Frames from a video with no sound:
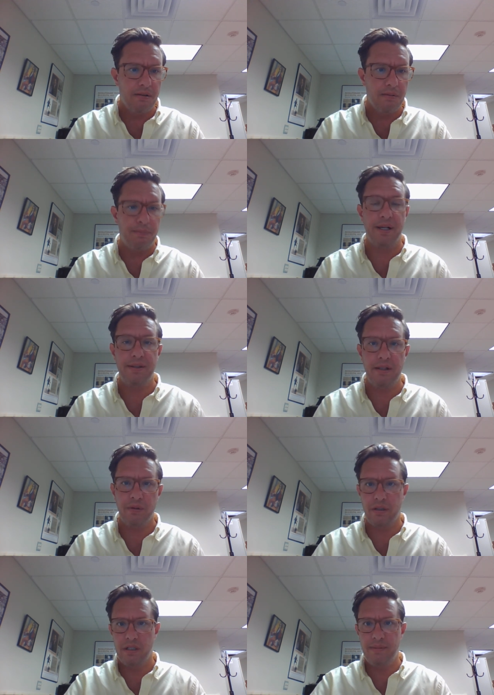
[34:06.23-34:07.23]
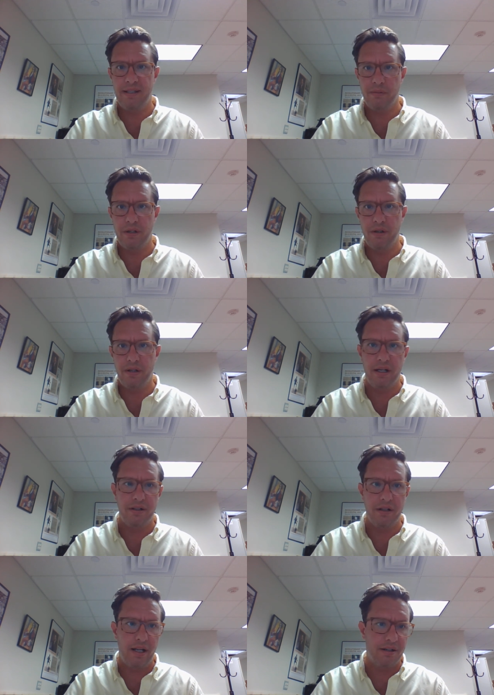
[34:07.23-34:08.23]
But the requirement that one owned
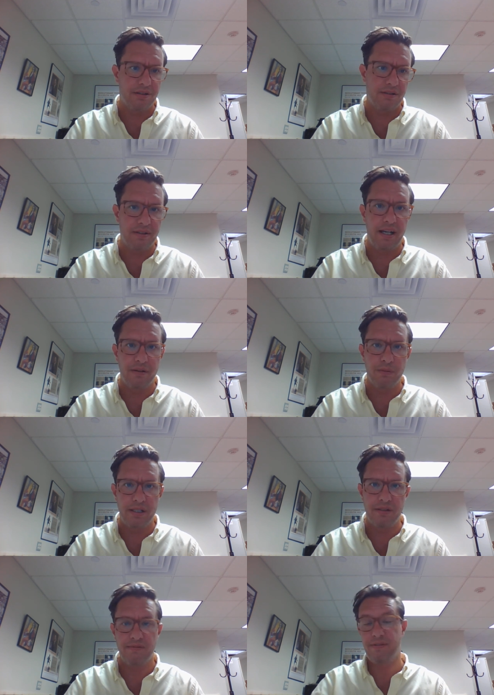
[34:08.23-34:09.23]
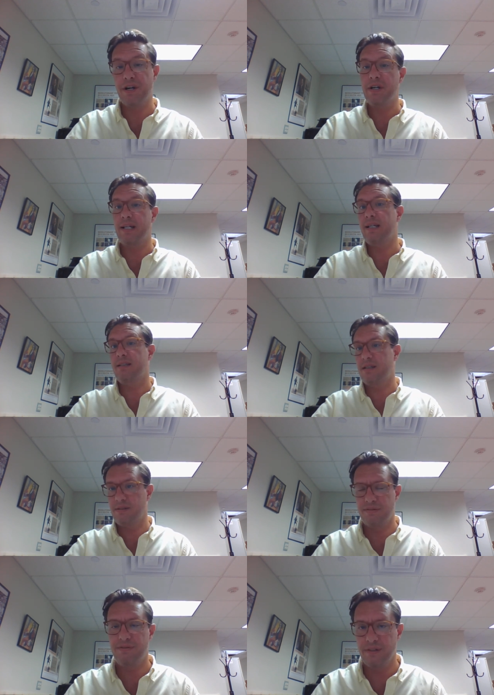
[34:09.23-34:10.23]
100 acres of land was very easy to
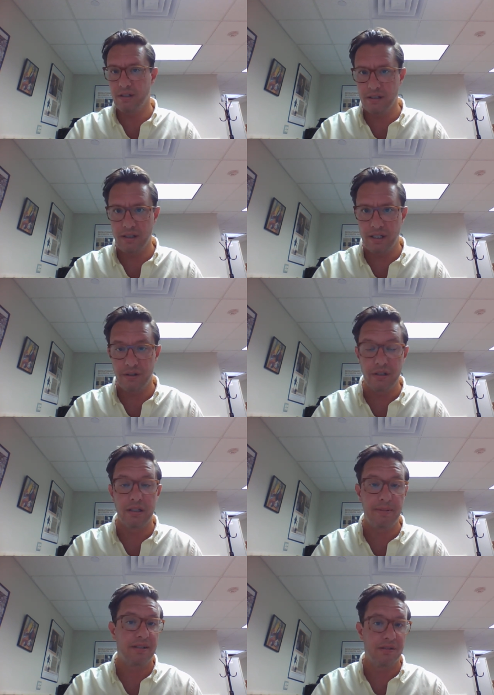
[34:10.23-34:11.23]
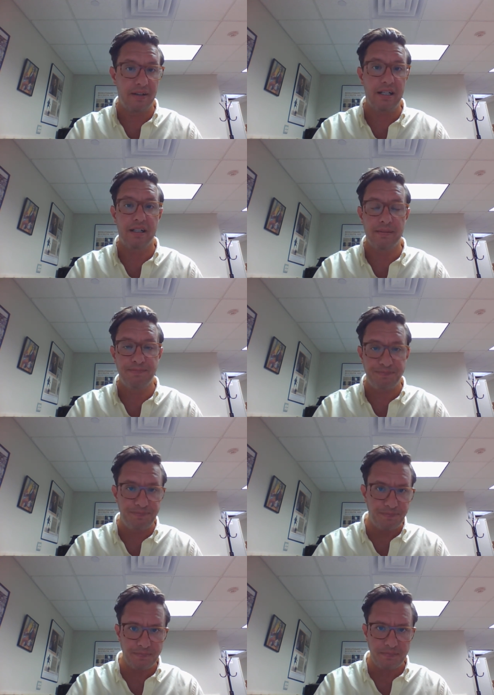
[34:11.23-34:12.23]
fulfill in early Pennsylvania.
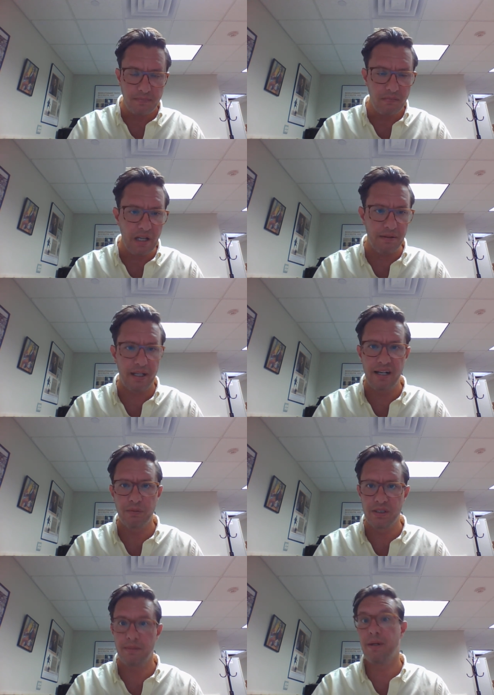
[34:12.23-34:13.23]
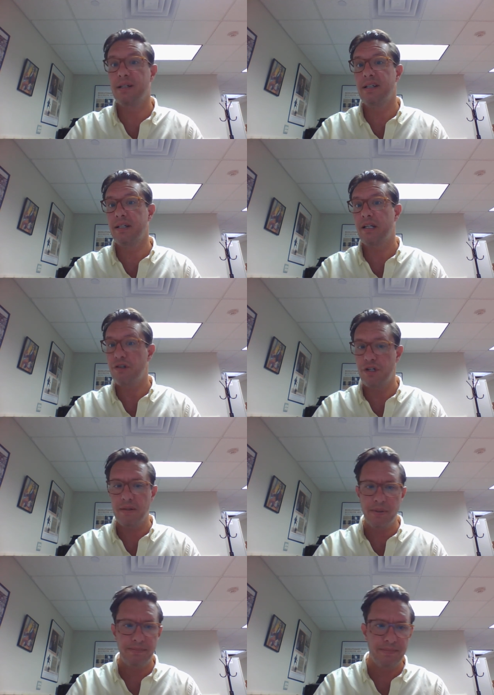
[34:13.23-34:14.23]
Land was abundant and
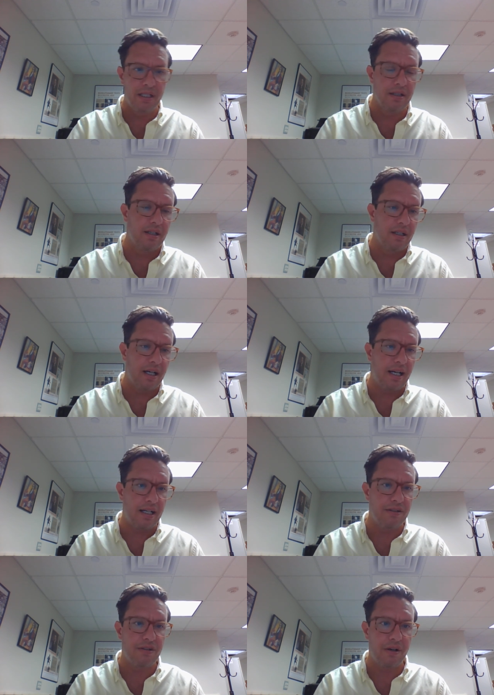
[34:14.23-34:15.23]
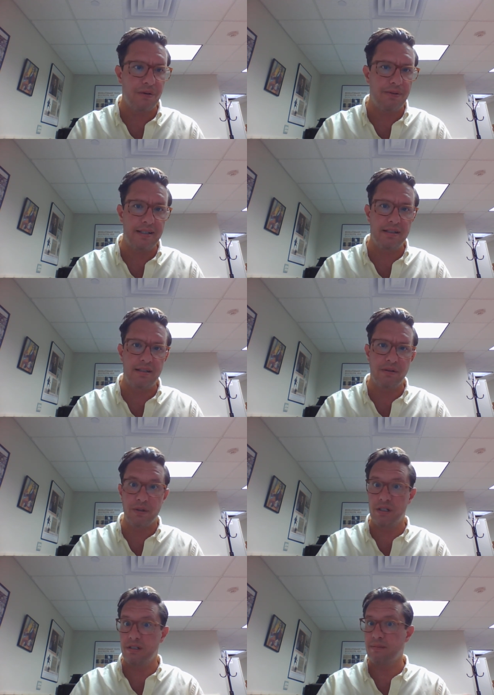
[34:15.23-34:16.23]
cheap. And so that's the
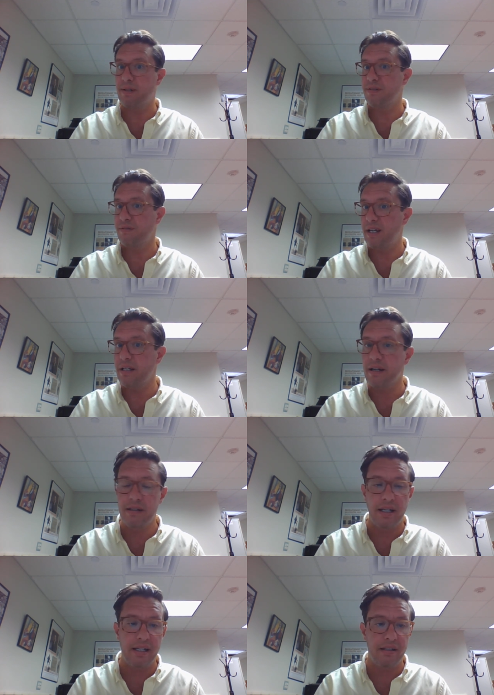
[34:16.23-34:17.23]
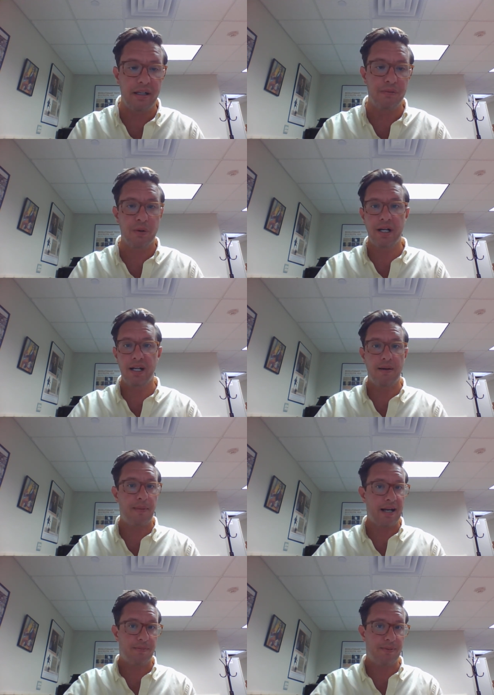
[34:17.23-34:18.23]
origins of Pennsylvania. And we're going to come
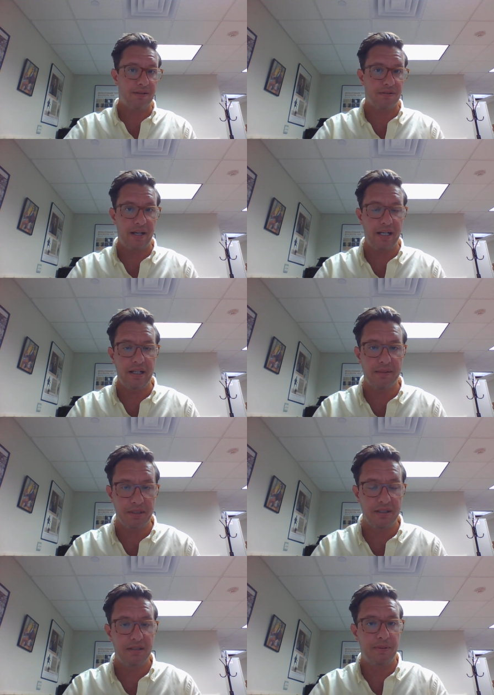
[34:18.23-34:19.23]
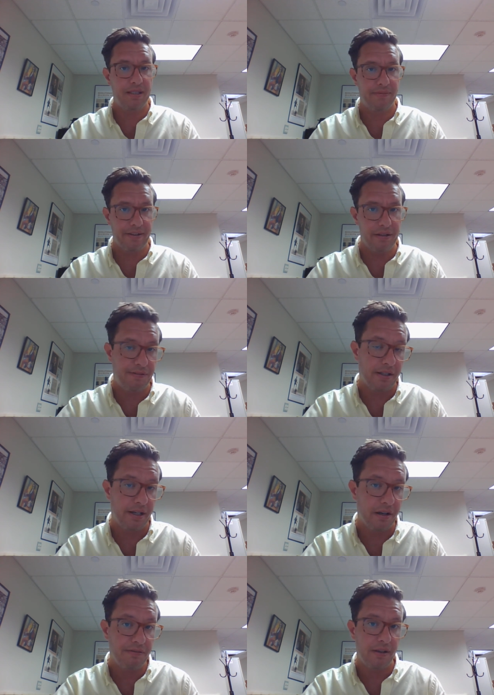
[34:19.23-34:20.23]
back to Pennsylvania, but specifically
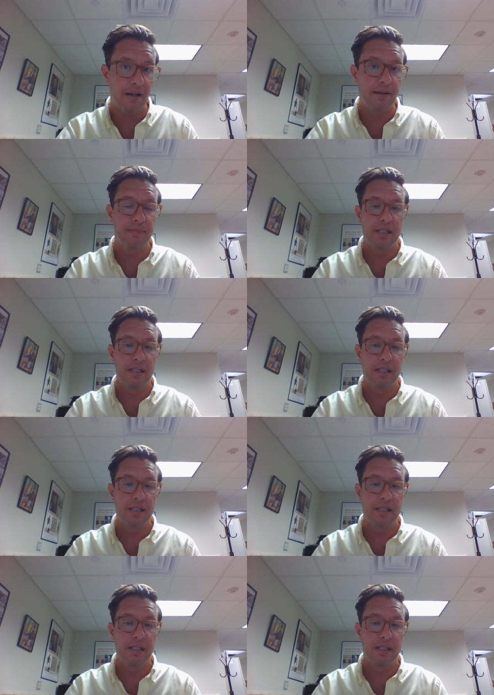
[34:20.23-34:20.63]
Philadelphia,